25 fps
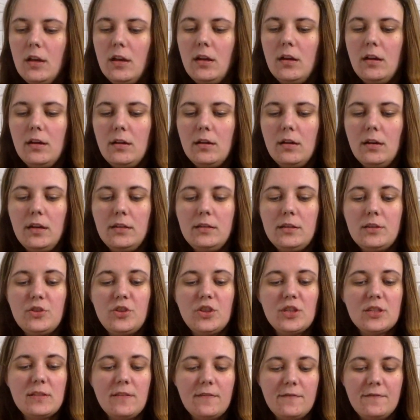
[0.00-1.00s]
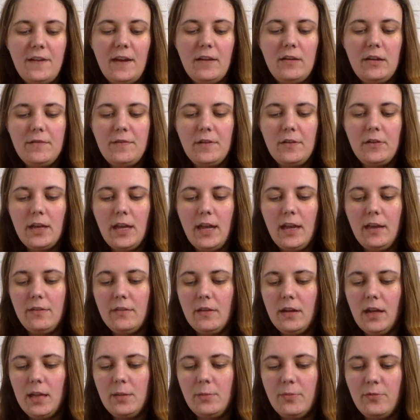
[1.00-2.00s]
and it's just a very, very
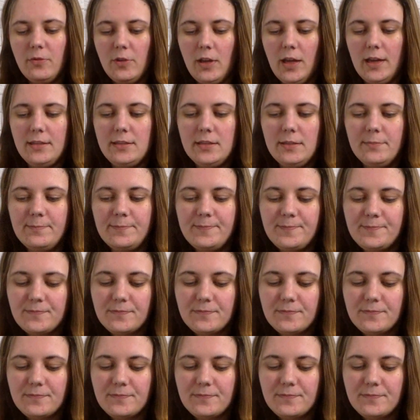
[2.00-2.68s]
helpful item.